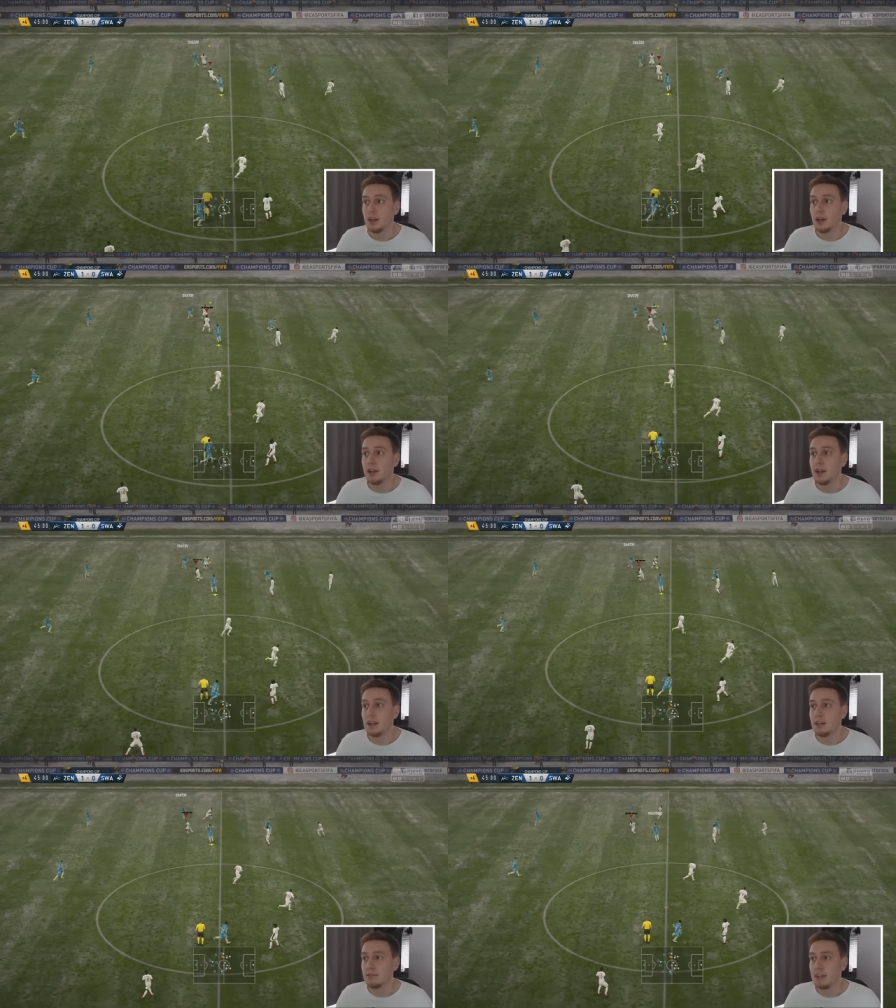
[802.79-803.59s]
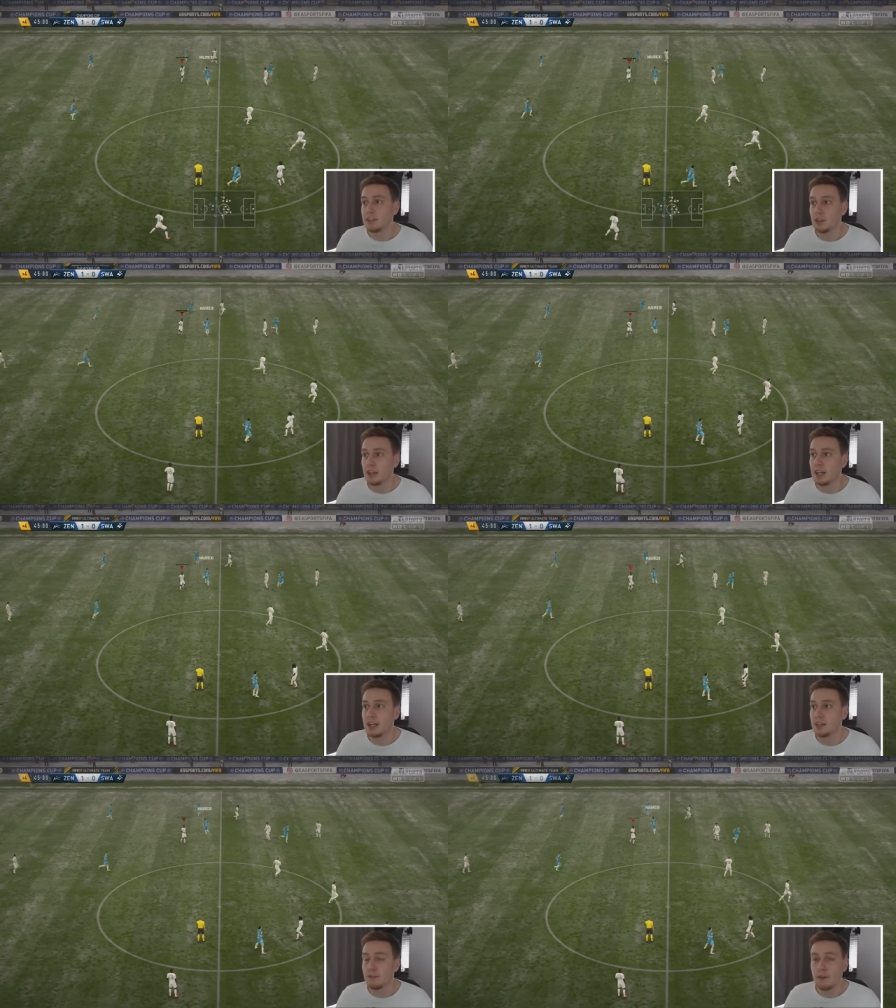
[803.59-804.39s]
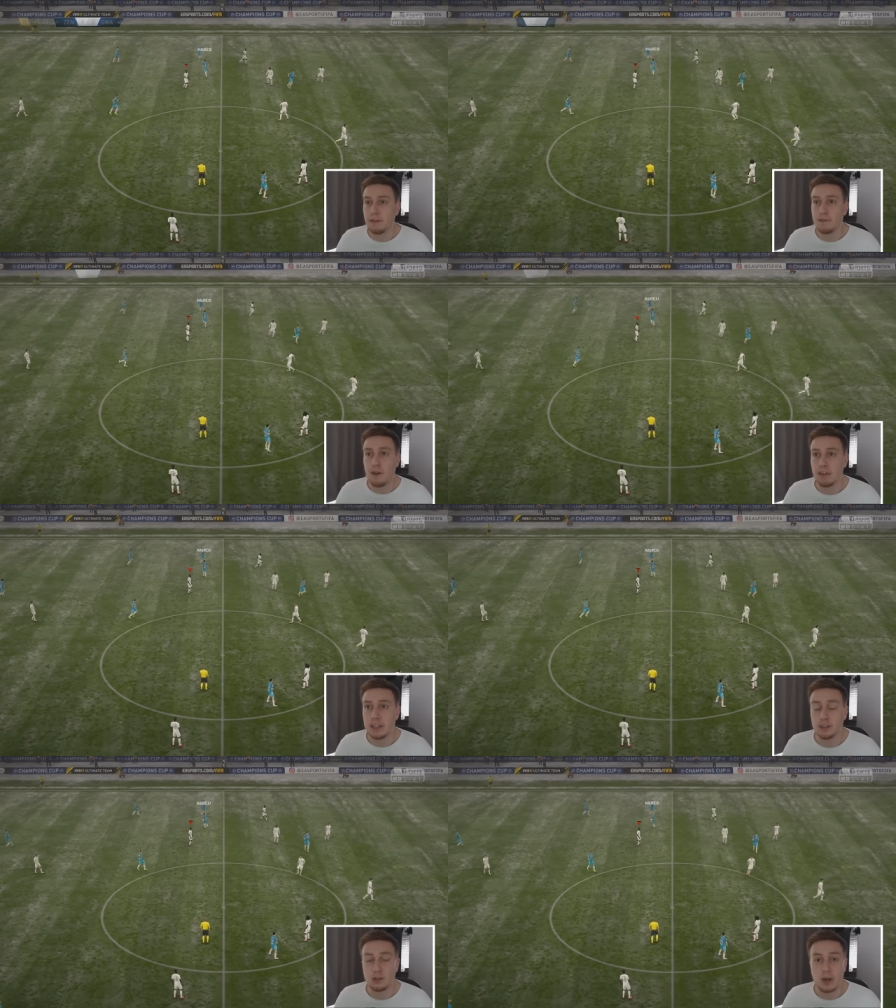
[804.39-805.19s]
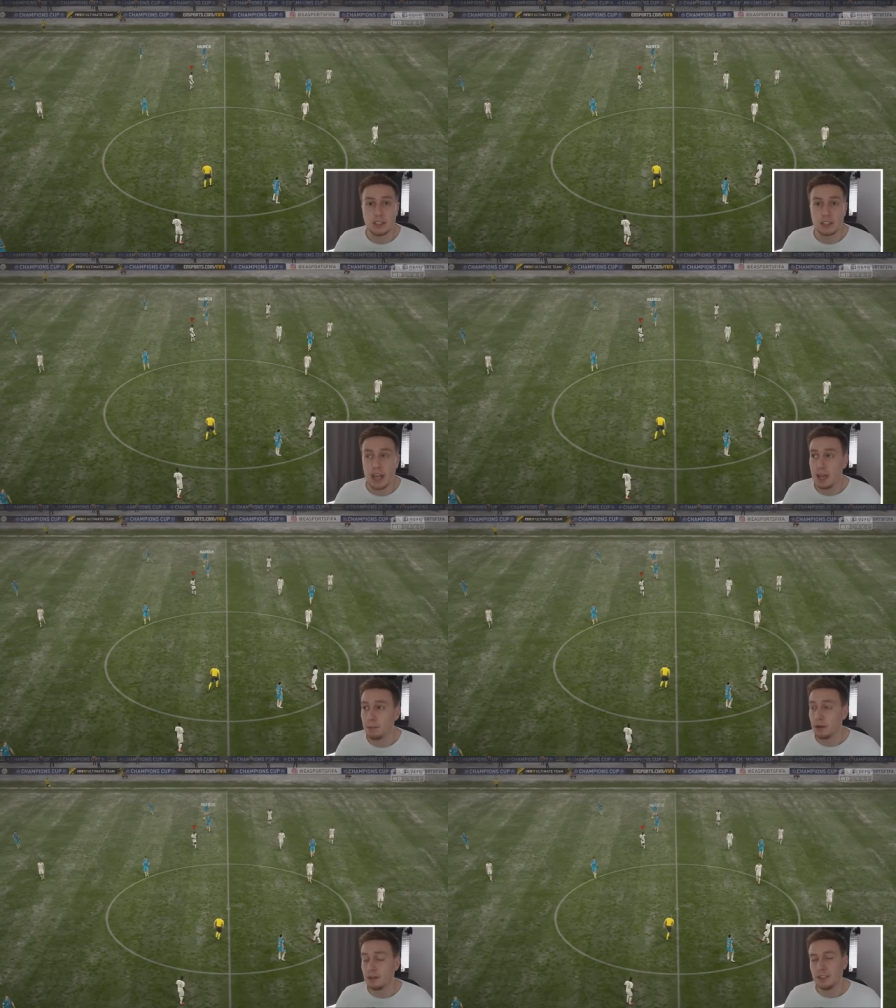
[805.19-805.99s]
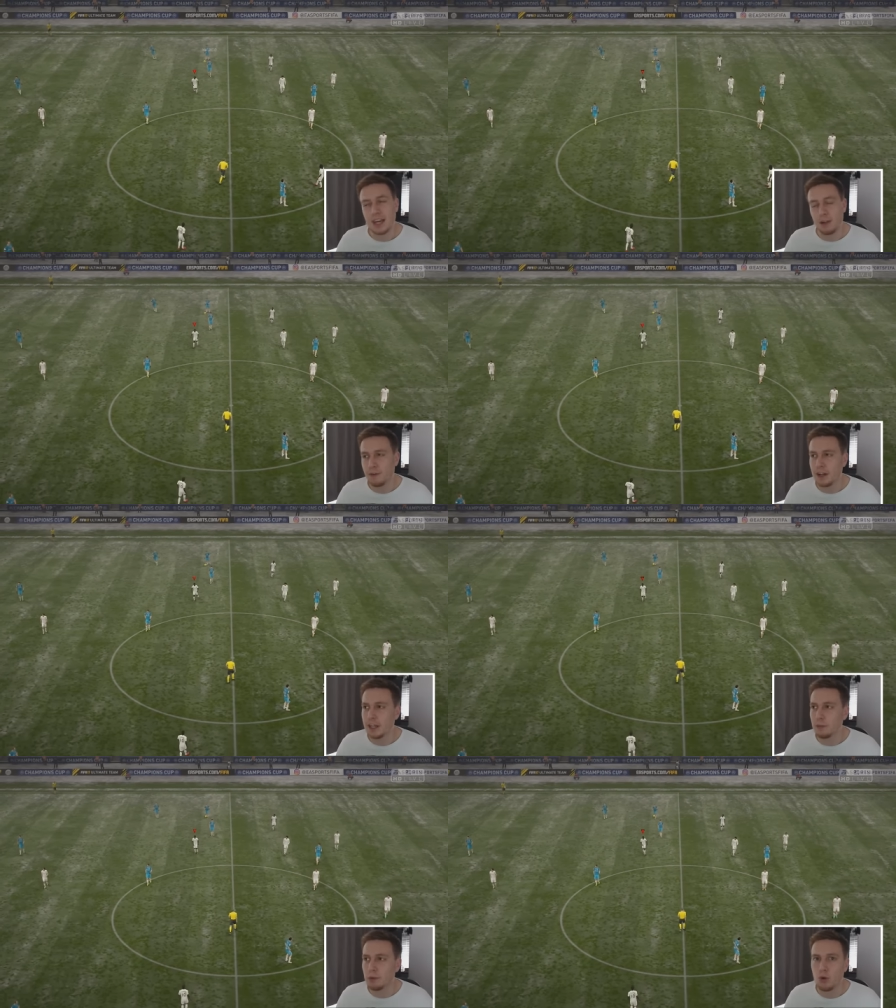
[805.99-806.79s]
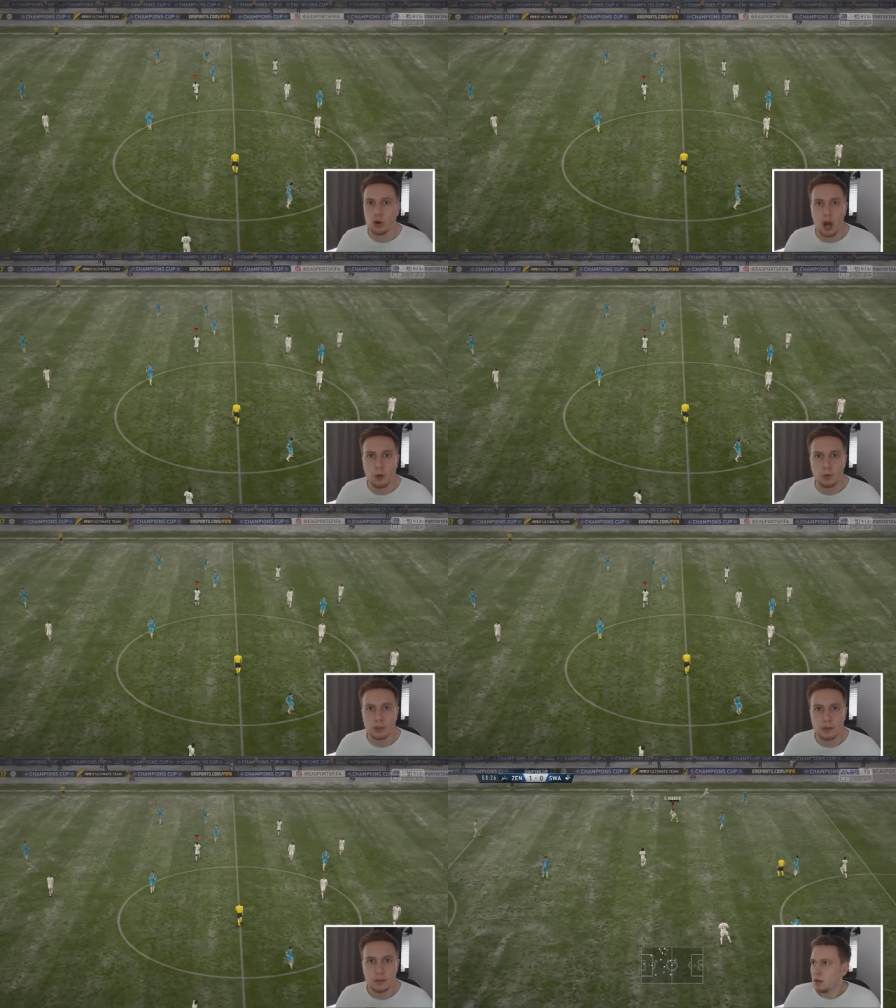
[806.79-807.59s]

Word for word: And then they took the lead. Very, very strange game. But you get the feeling there'll be more goals.